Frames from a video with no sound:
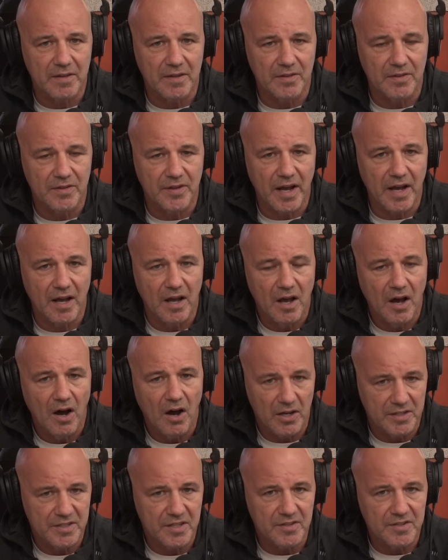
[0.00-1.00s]
And uh,
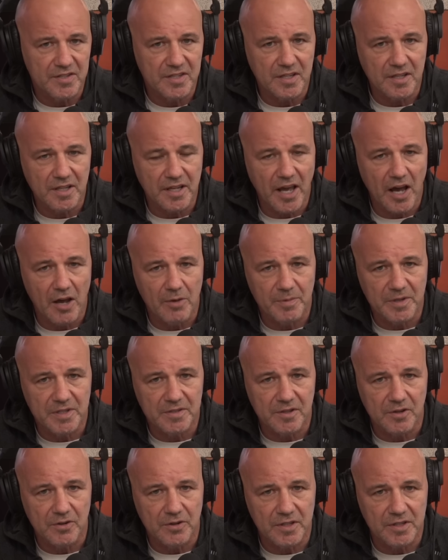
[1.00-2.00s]
I sincerely hope
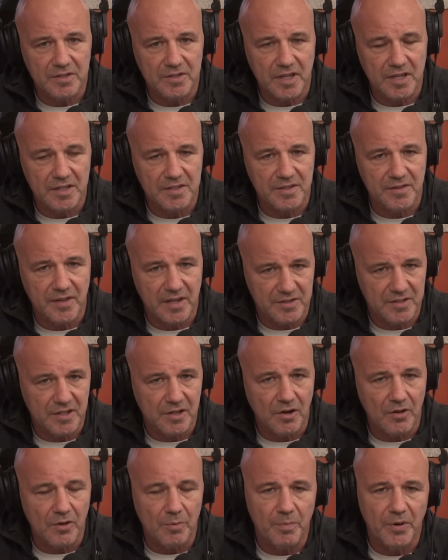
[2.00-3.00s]
he's learned his lesson. There's a
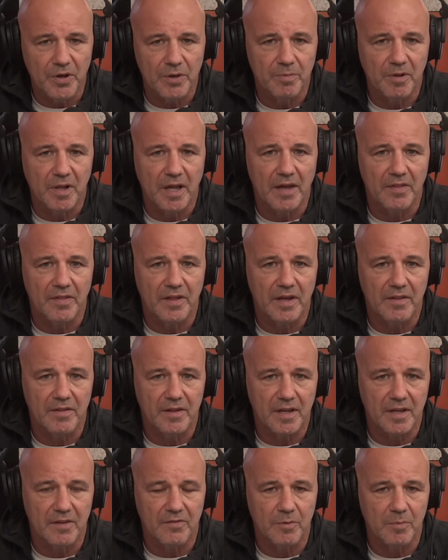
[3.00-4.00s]
lot of people out there
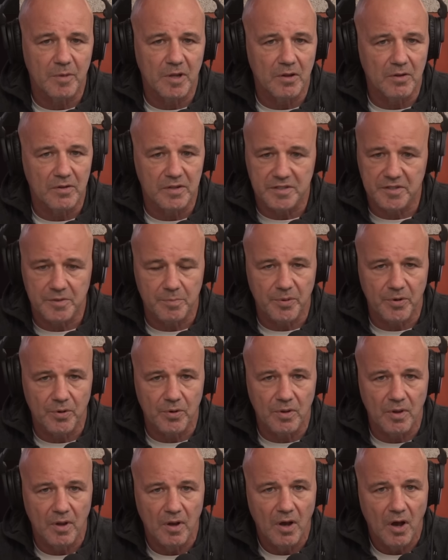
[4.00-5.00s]
that give him a lot of
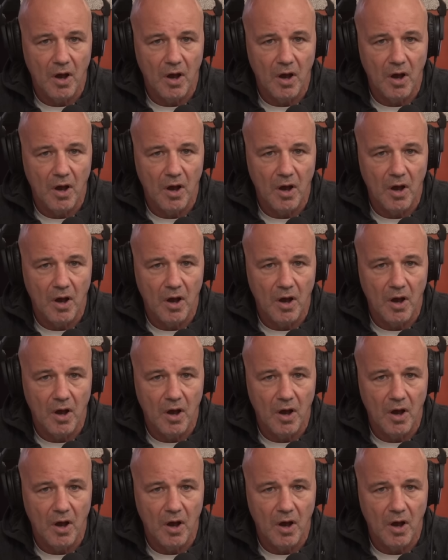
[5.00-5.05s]
support.